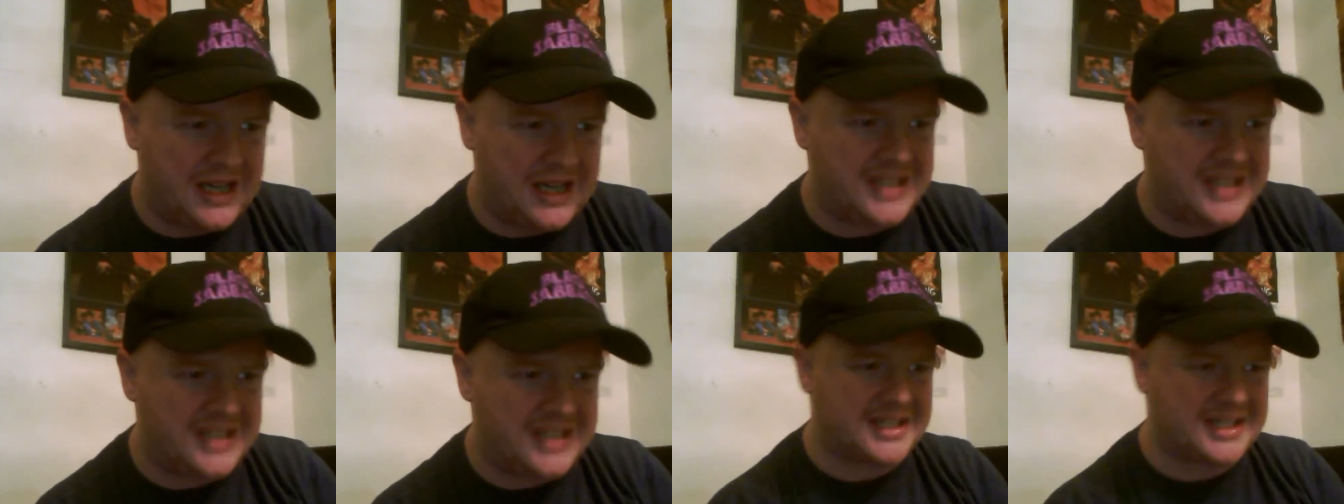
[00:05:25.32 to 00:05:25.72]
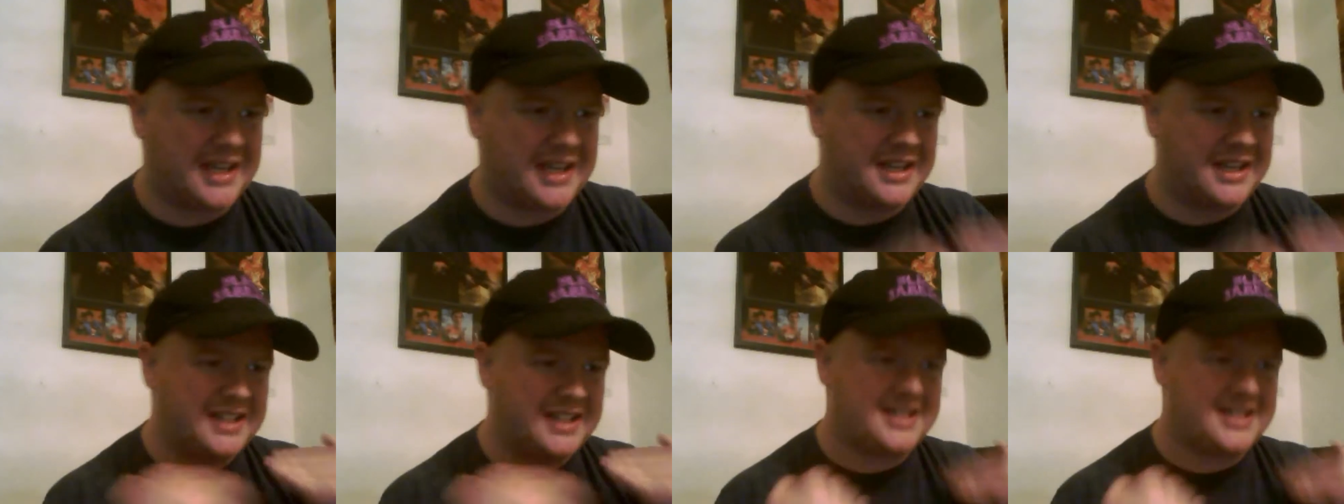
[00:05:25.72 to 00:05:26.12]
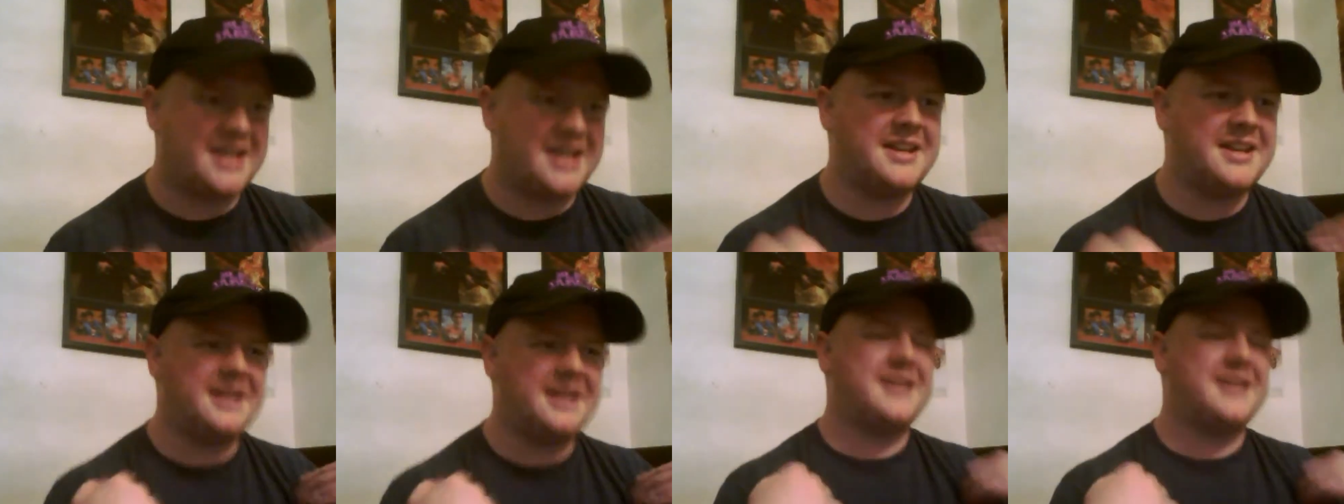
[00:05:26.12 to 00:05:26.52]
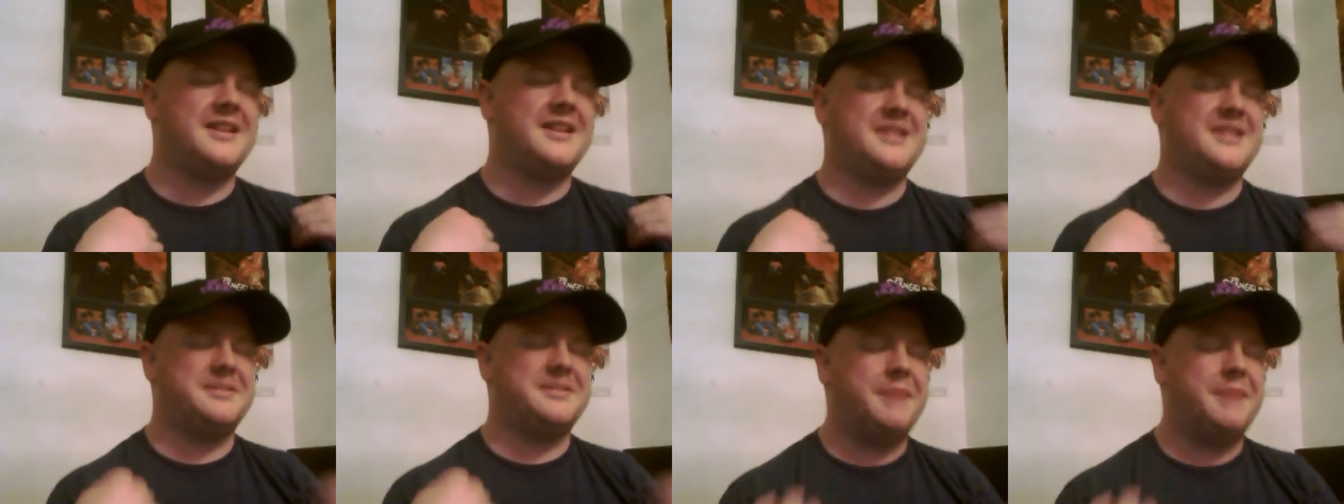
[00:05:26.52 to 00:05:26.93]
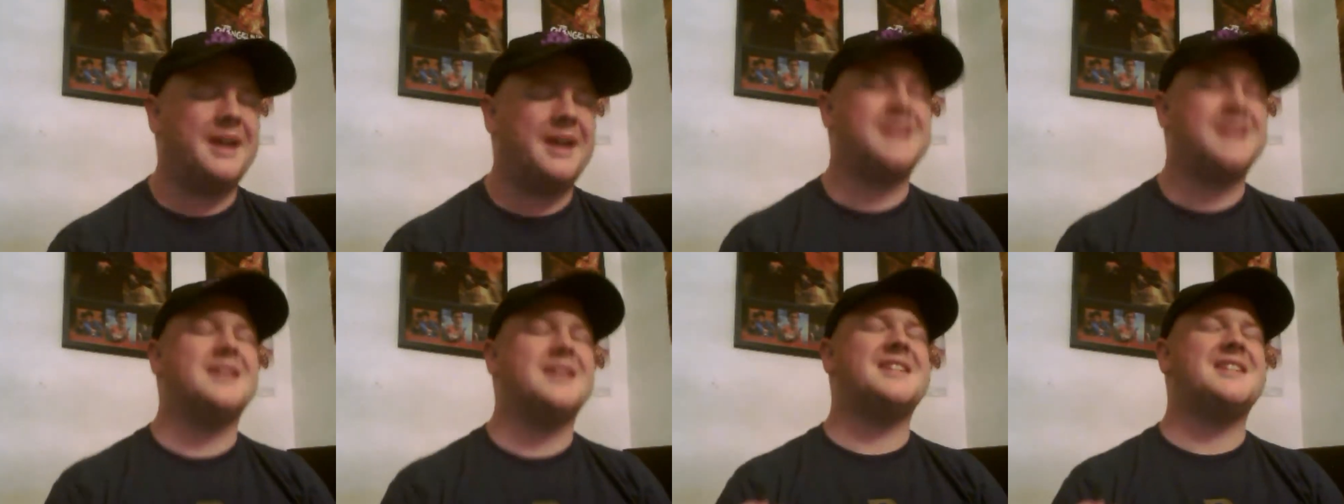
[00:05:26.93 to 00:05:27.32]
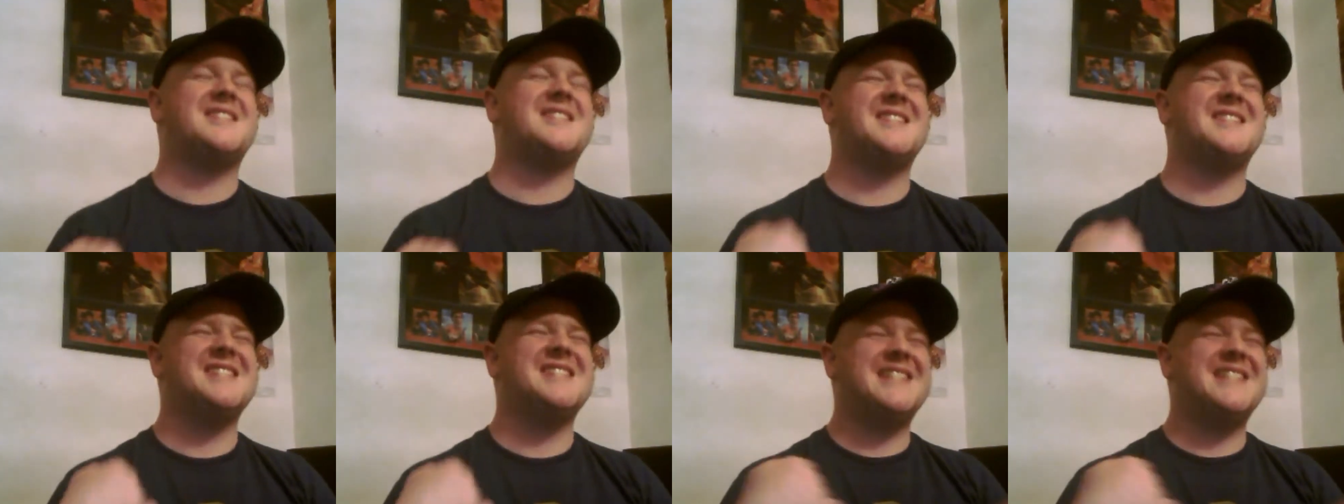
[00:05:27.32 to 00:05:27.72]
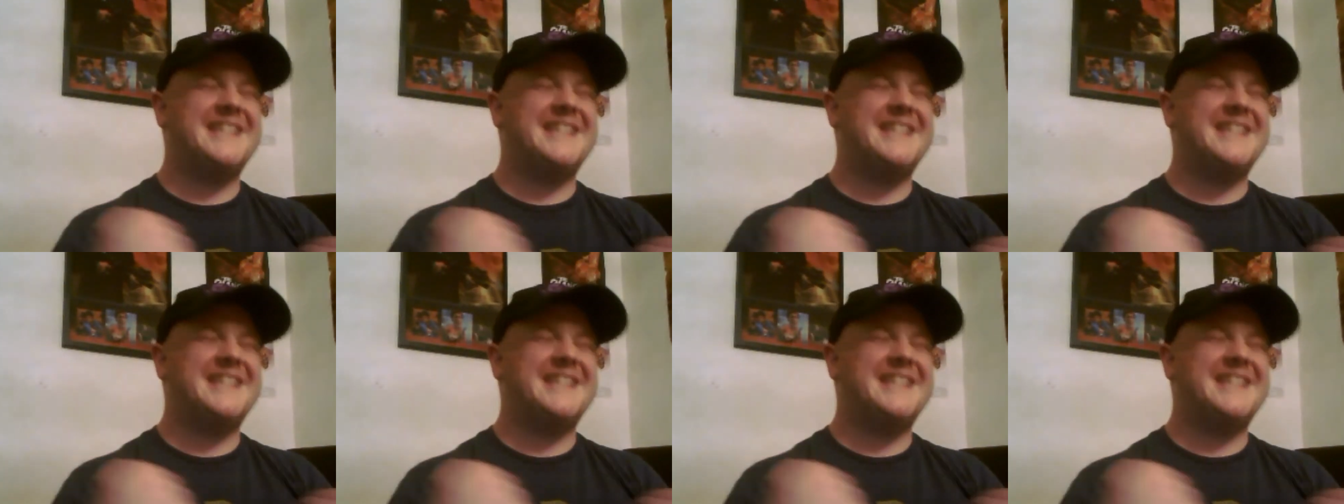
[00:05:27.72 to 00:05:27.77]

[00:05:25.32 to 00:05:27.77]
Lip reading: as he's kind of descended into his madness,